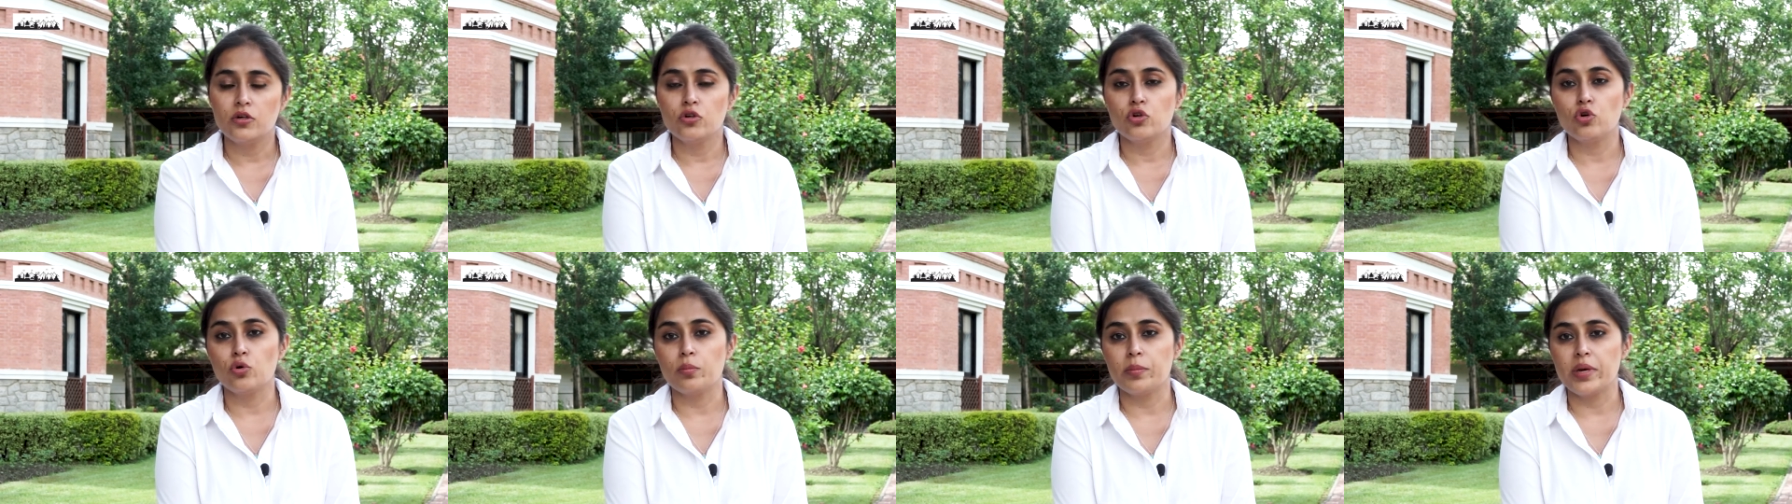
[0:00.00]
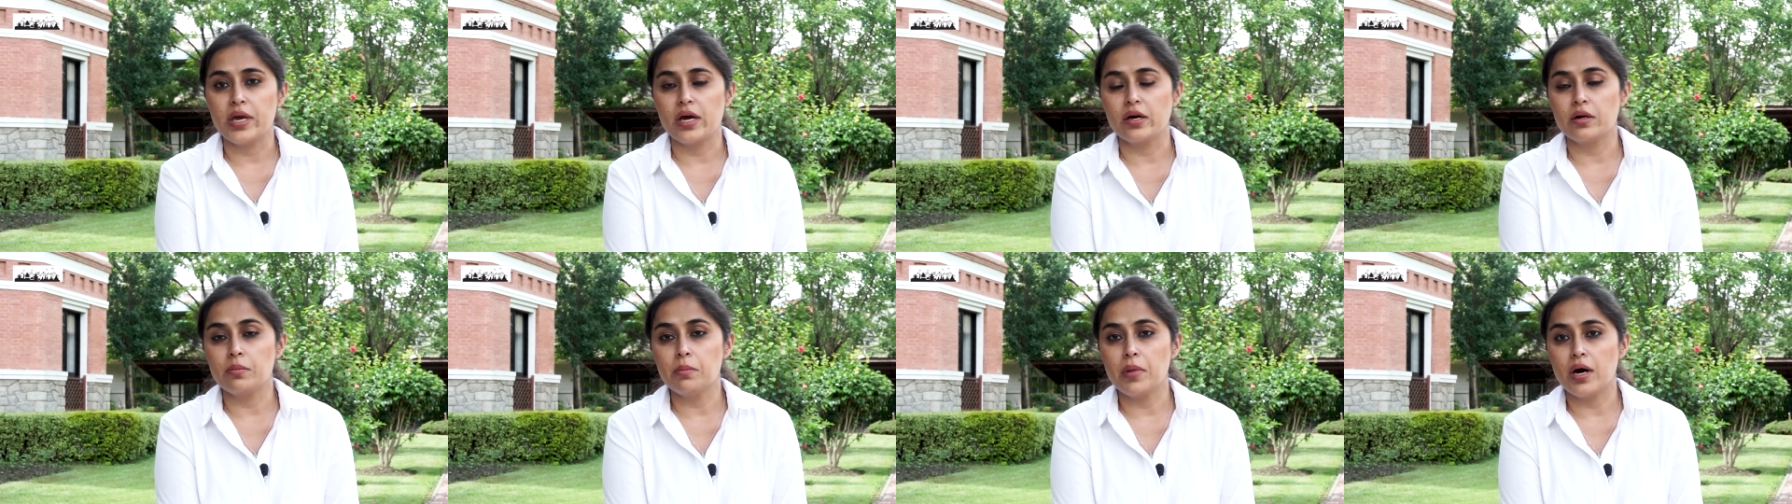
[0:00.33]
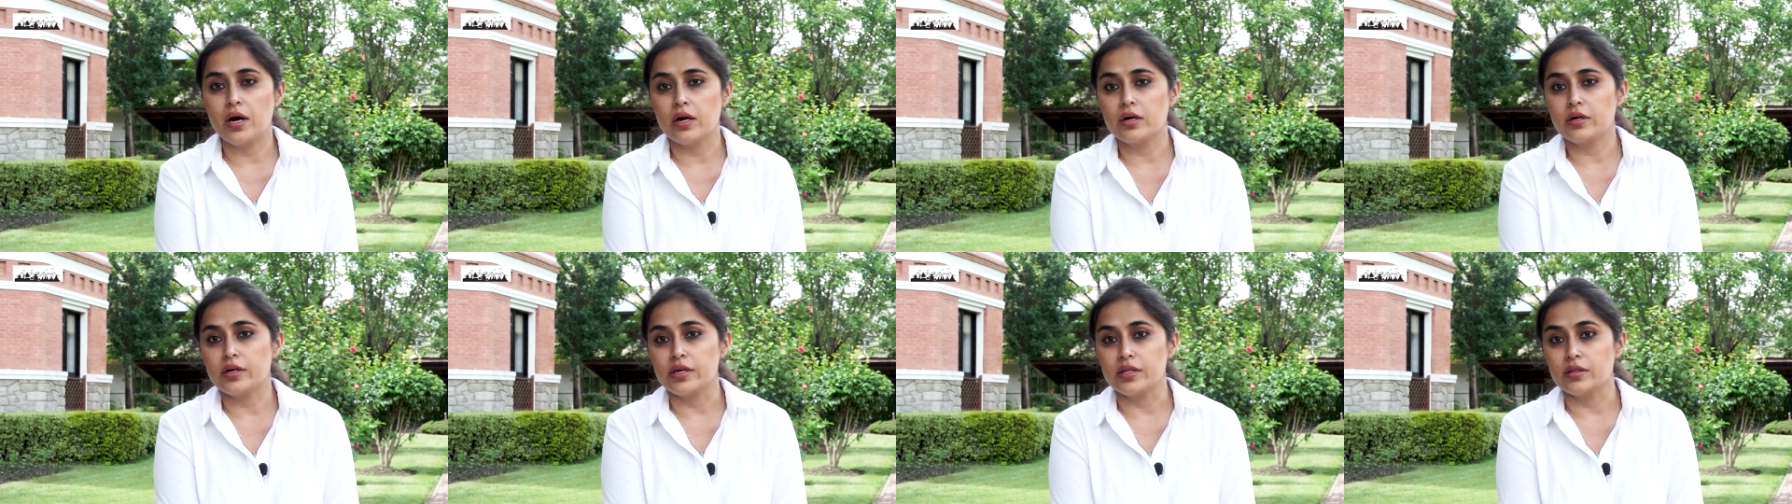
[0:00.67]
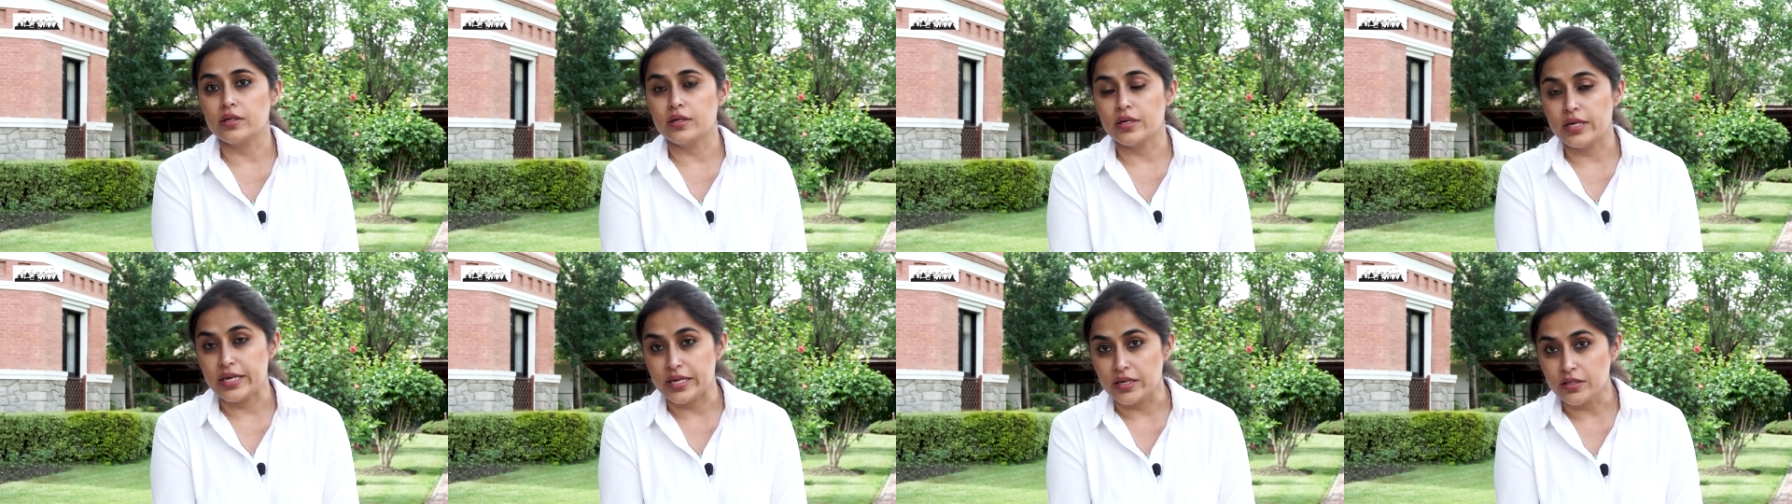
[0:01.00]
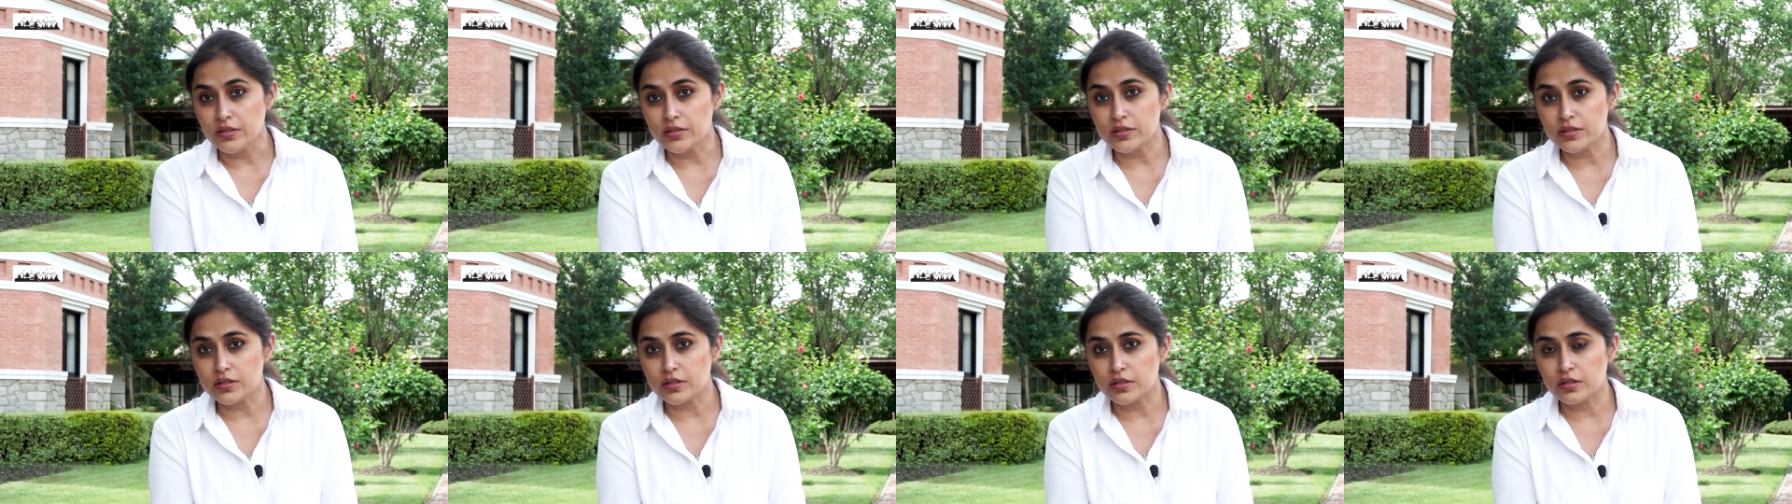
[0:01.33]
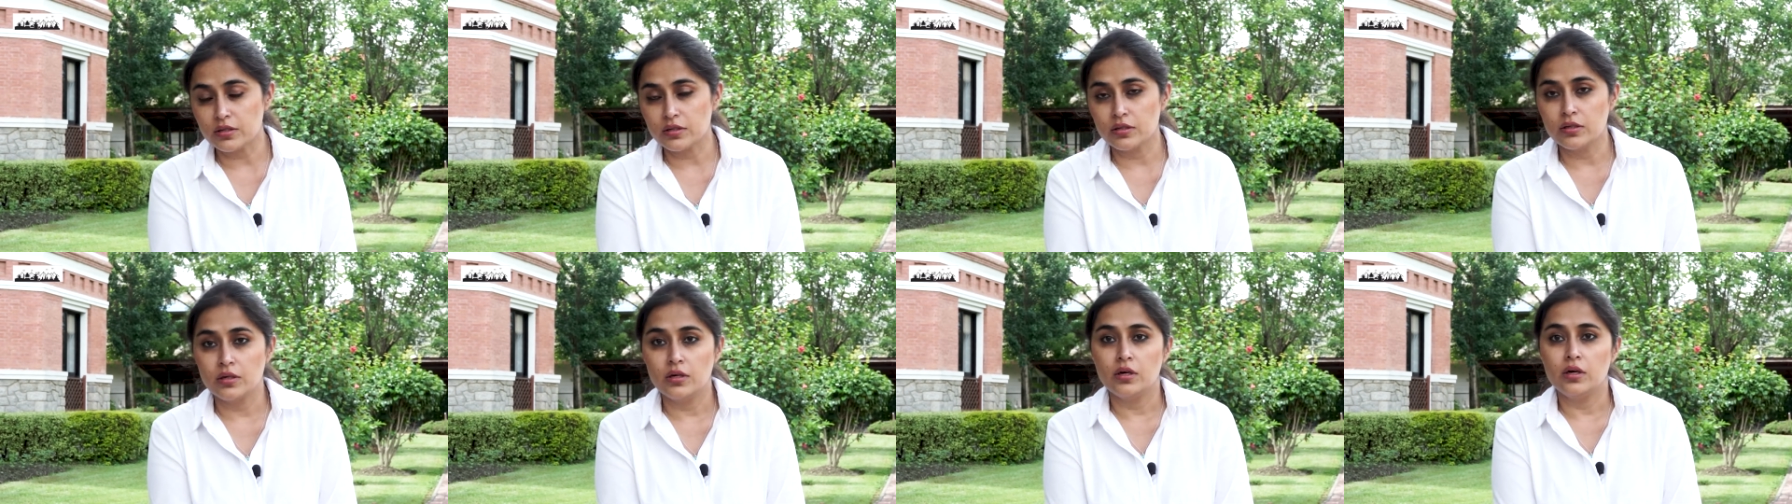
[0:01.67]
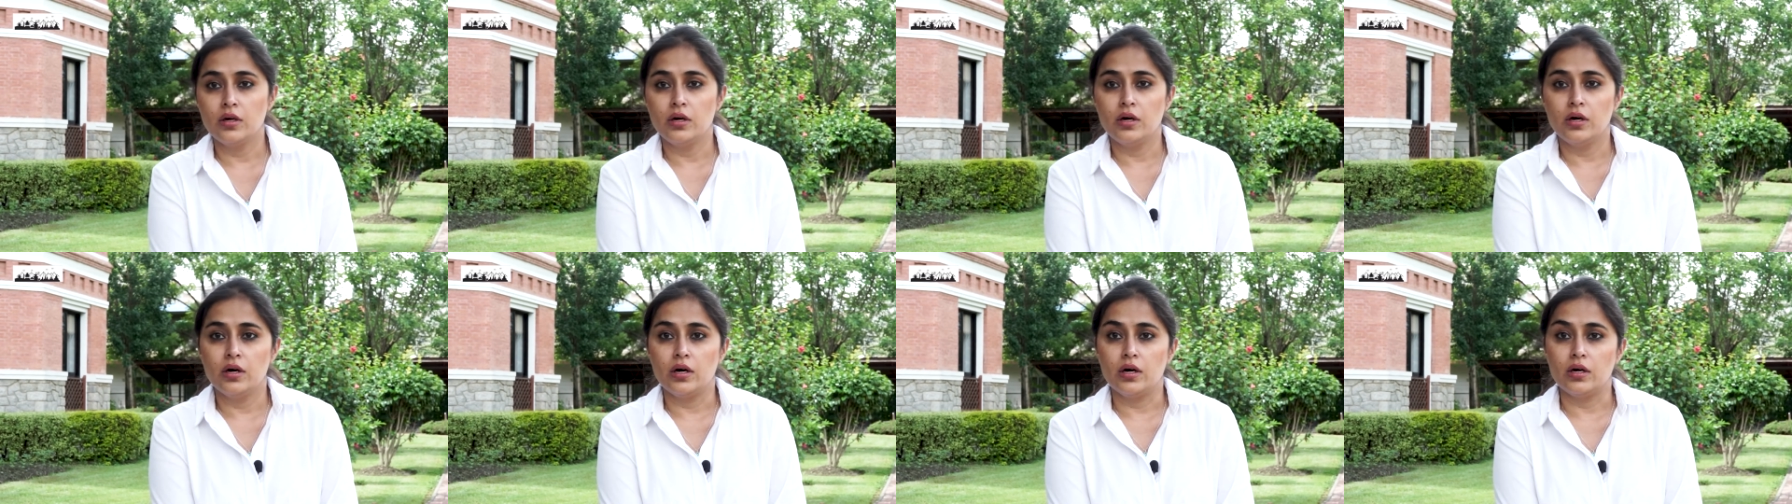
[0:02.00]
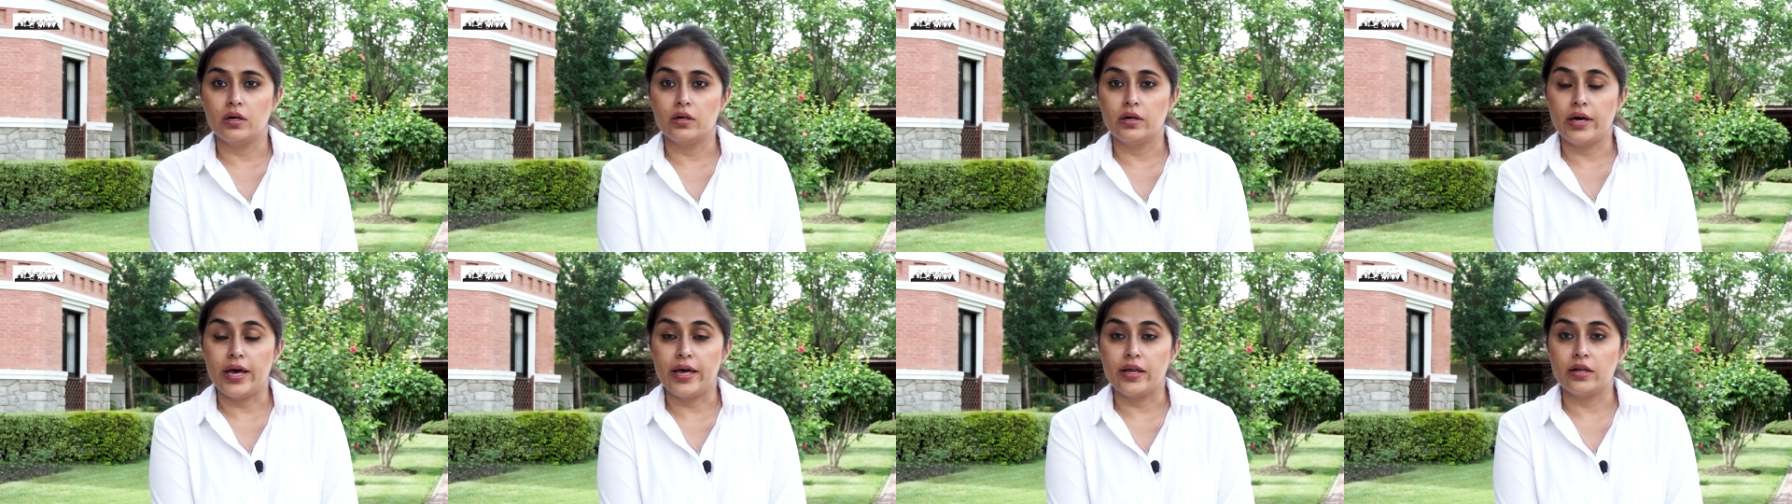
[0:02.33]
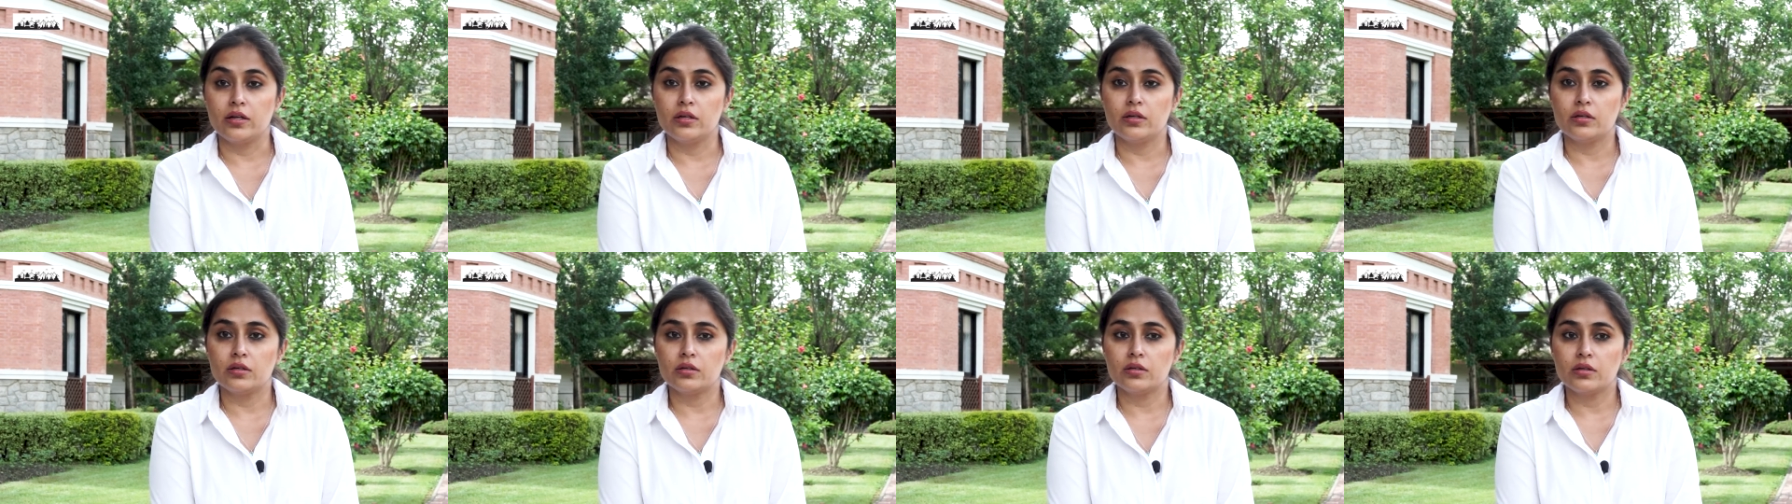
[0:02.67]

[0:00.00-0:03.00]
to Myanmar in the east uh, and